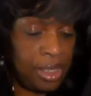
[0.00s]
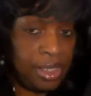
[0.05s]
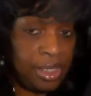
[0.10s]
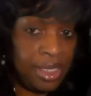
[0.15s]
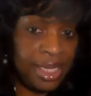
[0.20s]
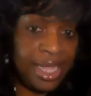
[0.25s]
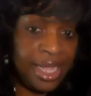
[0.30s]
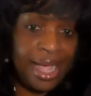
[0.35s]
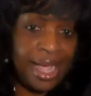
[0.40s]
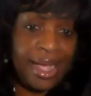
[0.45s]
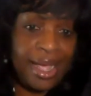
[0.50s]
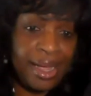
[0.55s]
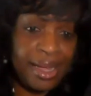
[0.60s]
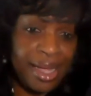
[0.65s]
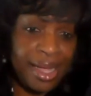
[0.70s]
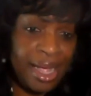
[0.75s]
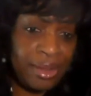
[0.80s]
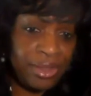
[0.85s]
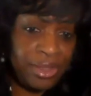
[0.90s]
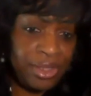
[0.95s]
The
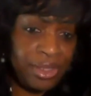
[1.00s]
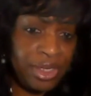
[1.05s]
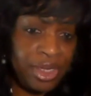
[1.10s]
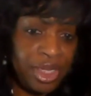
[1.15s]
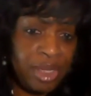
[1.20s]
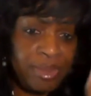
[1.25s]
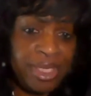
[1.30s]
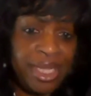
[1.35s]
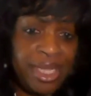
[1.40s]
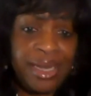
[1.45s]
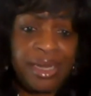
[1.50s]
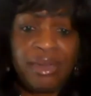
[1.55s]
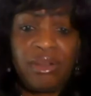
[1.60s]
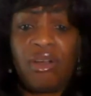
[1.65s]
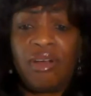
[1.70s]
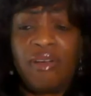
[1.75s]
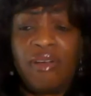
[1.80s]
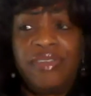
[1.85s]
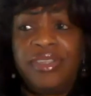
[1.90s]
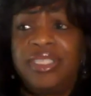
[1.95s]
counselor comes out of the
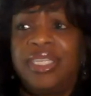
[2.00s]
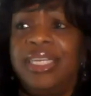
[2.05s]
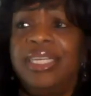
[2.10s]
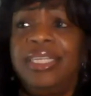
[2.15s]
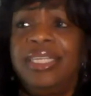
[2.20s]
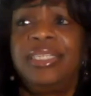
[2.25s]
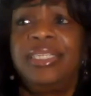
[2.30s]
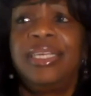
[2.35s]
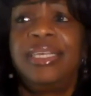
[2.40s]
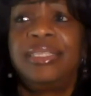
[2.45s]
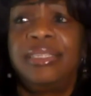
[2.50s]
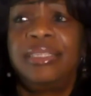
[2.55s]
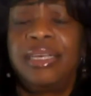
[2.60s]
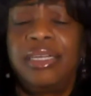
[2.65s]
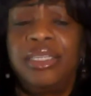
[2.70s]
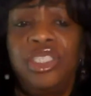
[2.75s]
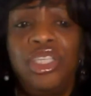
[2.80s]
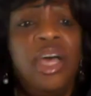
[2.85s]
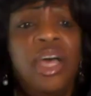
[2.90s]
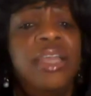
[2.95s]
office and he says,
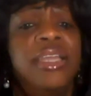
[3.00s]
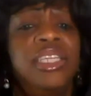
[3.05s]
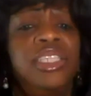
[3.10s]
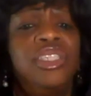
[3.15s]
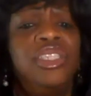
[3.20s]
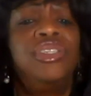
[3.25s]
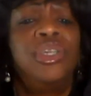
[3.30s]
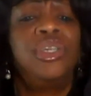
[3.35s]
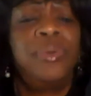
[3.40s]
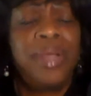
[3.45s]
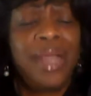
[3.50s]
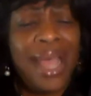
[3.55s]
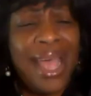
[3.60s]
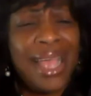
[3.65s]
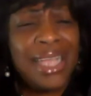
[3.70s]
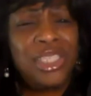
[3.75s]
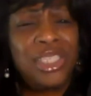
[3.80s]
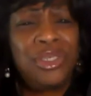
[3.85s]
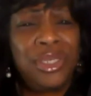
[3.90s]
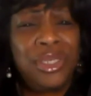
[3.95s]
John, did you do what
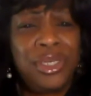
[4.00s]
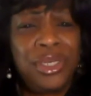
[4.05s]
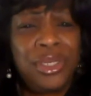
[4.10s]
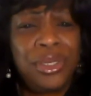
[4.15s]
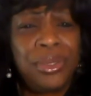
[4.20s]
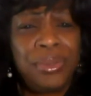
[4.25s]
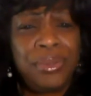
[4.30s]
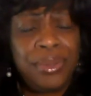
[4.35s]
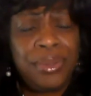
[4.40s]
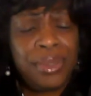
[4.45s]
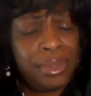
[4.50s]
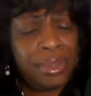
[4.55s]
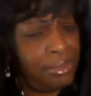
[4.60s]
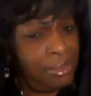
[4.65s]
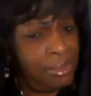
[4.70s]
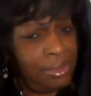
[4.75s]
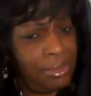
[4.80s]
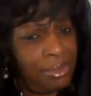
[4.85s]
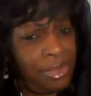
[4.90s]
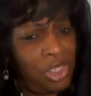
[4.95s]
I asked you to do?
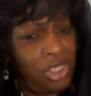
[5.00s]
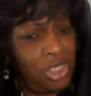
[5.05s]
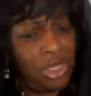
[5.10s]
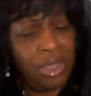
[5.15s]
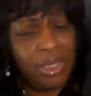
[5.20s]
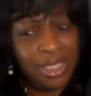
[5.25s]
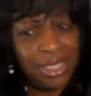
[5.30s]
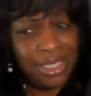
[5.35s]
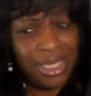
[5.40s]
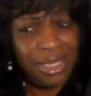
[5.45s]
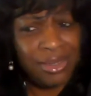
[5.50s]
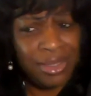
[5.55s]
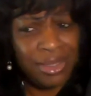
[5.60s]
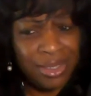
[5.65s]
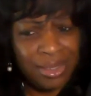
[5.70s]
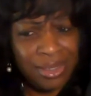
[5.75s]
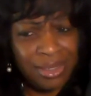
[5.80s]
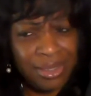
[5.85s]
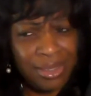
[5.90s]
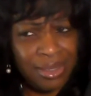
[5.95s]
John
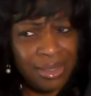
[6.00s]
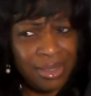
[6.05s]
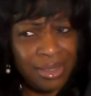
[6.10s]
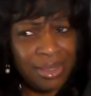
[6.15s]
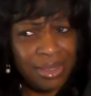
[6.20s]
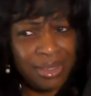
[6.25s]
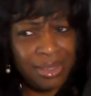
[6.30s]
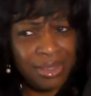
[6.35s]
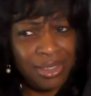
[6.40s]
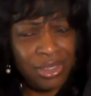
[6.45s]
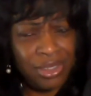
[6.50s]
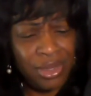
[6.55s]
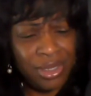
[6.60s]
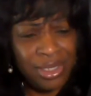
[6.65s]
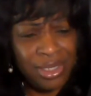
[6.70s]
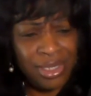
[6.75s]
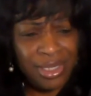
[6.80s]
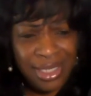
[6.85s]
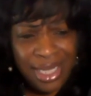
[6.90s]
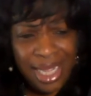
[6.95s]

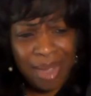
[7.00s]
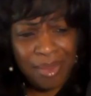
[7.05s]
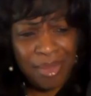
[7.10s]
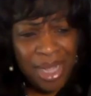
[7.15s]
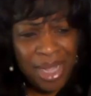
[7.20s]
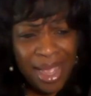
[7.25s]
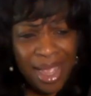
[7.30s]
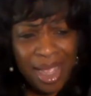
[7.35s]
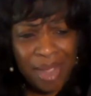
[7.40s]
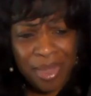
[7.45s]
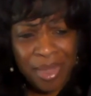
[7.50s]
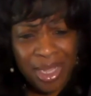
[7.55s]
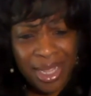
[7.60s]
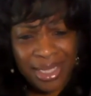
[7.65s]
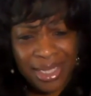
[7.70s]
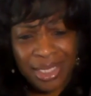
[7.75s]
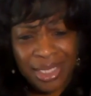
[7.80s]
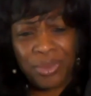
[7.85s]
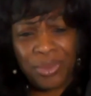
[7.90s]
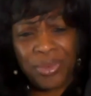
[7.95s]
starts to stand behind me.
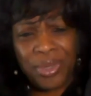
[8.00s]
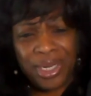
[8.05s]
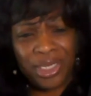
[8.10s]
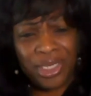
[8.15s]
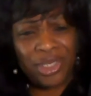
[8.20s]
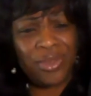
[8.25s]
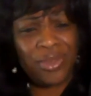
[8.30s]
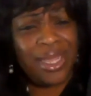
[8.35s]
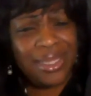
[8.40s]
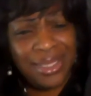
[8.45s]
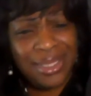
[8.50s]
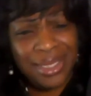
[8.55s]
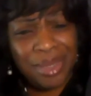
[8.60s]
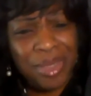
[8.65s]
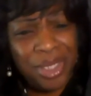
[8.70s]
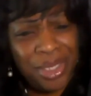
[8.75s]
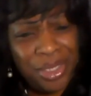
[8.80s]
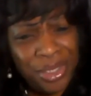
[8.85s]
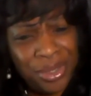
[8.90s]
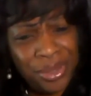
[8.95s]
I said, well, what did you ask
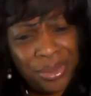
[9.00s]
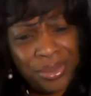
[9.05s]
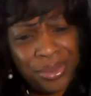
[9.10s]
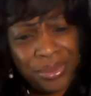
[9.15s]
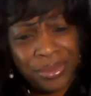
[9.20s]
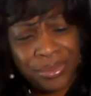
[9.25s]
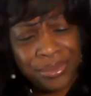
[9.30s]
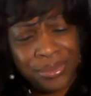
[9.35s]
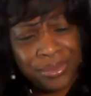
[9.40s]
him to do?